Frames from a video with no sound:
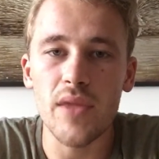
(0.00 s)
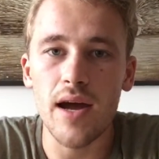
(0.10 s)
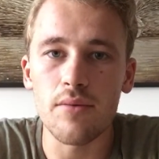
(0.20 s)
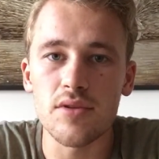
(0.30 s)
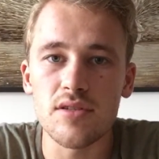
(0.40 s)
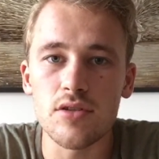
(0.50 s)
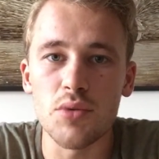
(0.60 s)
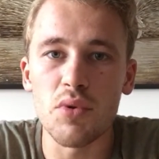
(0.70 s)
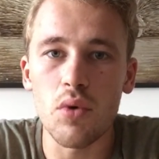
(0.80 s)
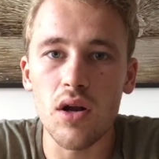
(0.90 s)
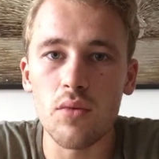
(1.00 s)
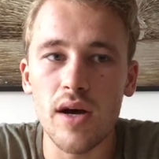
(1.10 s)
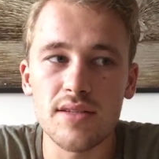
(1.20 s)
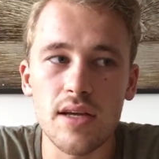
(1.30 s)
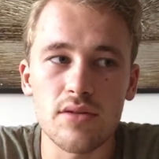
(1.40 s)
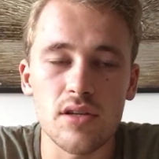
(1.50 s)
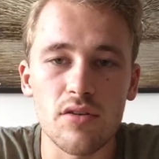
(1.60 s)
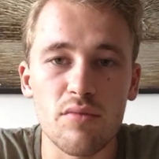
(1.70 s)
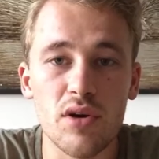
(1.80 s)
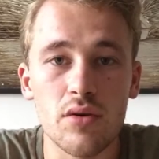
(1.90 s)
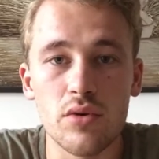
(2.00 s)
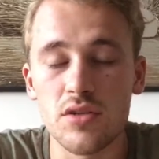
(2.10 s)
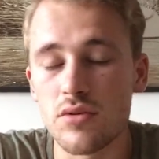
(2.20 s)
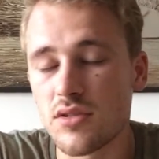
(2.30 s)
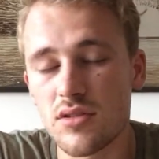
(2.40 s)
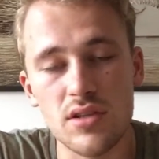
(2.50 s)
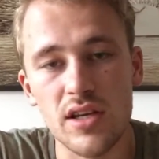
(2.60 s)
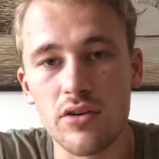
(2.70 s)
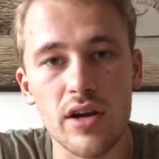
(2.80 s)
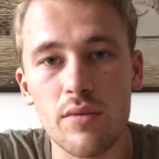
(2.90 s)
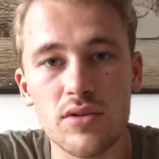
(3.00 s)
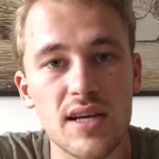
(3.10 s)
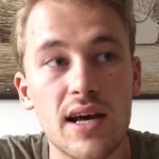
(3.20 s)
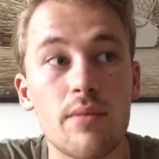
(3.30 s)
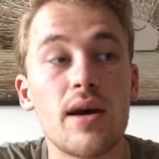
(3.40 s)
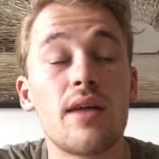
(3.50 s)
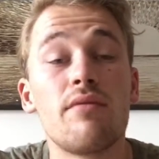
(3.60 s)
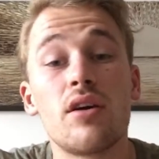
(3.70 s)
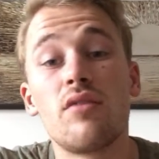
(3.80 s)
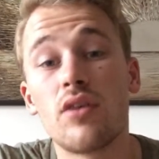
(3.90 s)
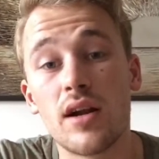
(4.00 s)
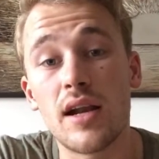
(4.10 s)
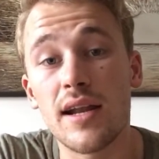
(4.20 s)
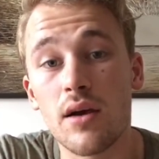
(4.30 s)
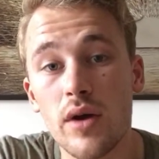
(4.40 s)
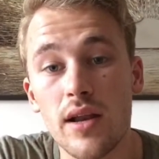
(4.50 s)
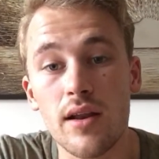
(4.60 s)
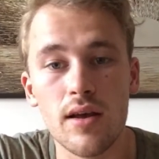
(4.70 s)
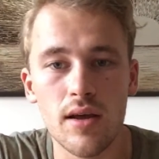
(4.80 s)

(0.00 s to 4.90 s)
I was number one whilst I was at Loughborough, which was an incredible time, and I'm very, very glad I went.